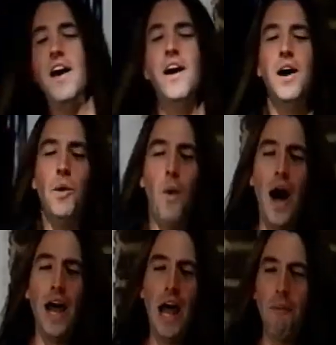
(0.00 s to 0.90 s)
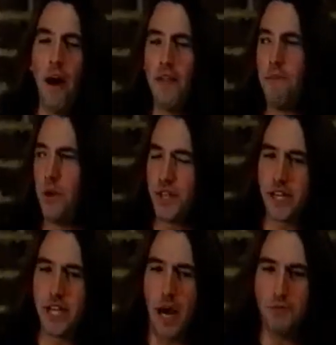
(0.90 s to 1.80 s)
While I'm on the music
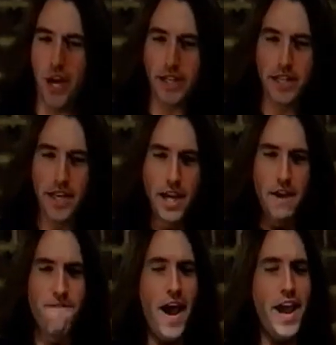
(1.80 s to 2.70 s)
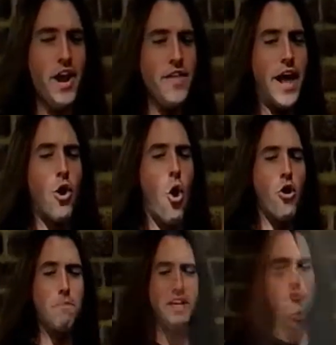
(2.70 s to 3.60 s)
subject, if I hear that
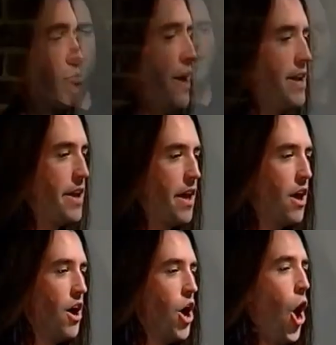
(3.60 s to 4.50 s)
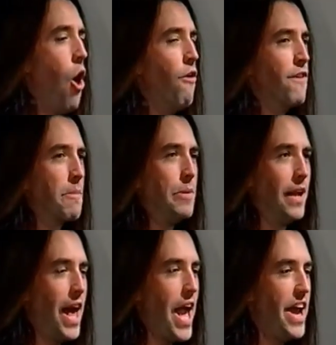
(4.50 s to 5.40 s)
horribly written,
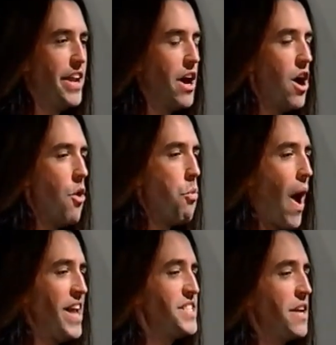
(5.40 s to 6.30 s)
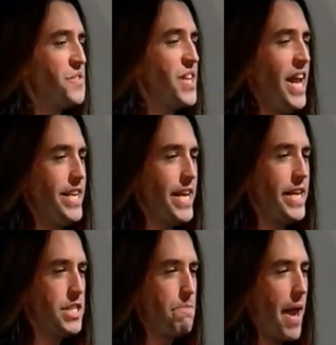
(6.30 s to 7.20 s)
overplayed, waste of CD
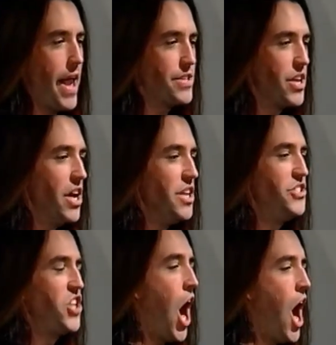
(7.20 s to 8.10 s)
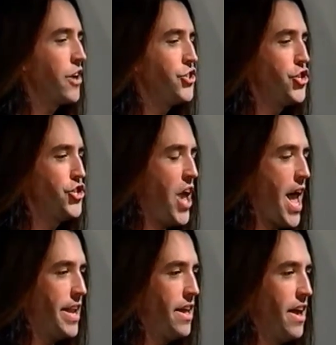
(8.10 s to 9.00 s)
space, dog shit,
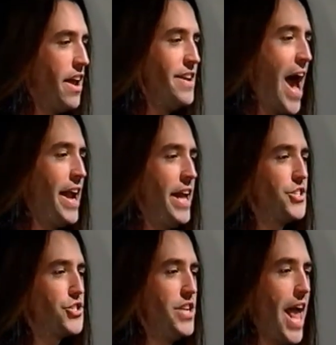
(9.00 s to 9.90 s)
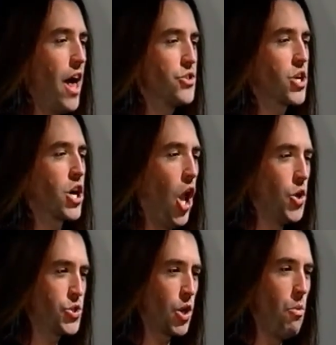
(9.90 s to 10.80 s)
nine inch nails
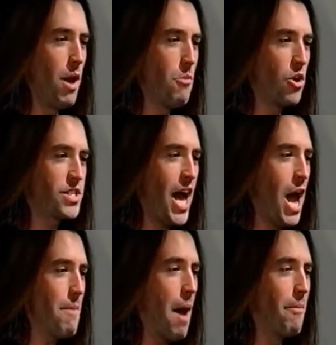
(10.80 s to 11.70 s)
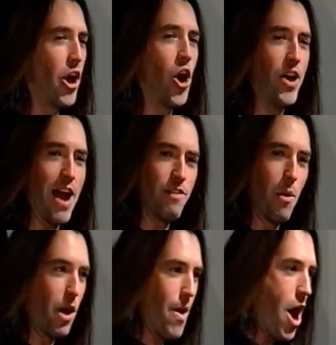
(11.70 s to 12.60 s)
closer one more time, I'm gonna hurt everyone
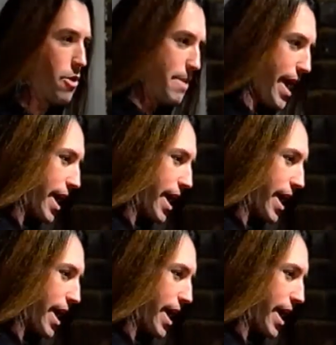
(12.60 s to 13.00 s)
around me.